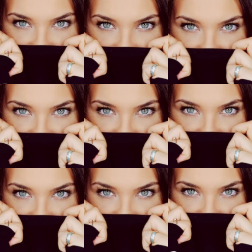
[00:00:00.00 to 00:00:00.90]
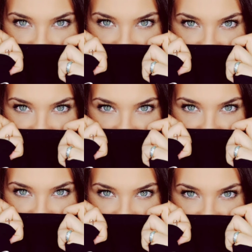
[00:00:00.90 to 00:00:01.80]
was always your
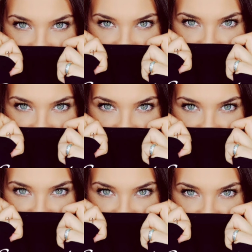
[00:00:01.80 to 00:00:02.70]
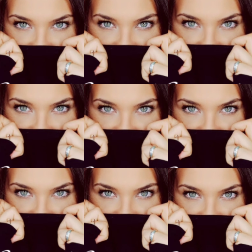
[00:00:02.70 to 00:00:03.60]
cheerleader, like my grandmother, God
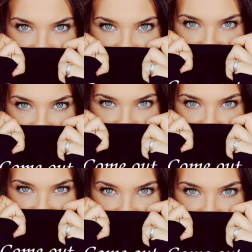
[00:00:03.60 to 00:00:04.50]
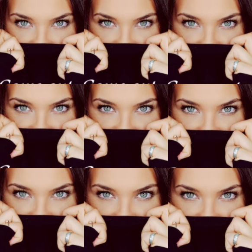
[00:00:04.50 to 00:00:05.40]
rest her soul, my grandmother
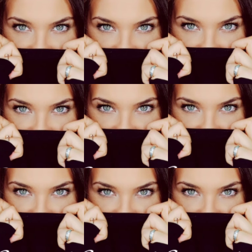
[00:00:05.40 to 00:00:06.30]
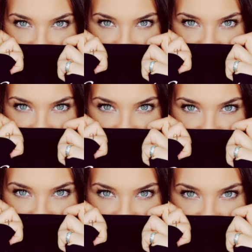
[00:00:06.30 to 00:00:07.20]
Dorothy, she was always
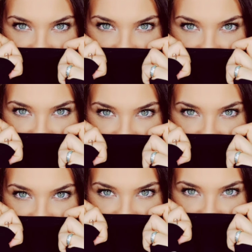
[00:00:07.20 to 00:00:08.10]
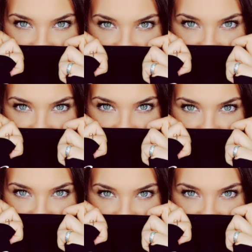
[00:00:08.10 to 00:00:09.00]
a cheerleader.
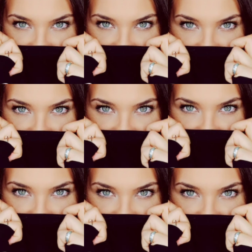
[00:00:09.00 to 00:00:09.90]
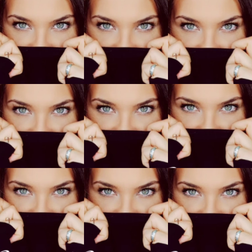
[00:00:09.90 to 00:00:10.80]
And no matter what idea I
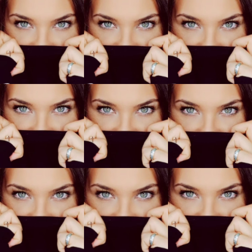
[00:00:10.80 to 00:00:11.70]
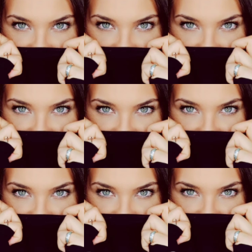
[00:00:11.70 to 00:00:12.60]
ever had, she
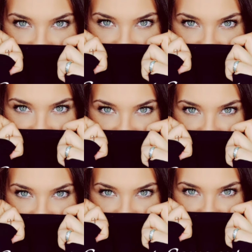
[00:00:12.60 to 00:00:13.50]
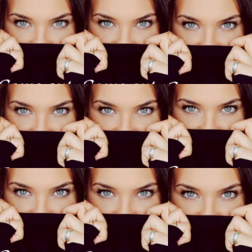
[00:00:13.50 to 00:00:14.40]
didn't
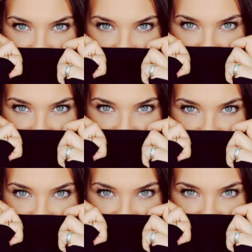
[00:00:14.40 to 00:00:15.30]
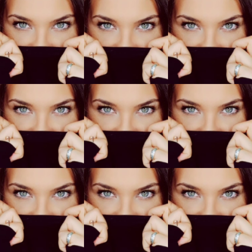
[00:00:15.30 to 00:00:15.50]
care. Like I would say,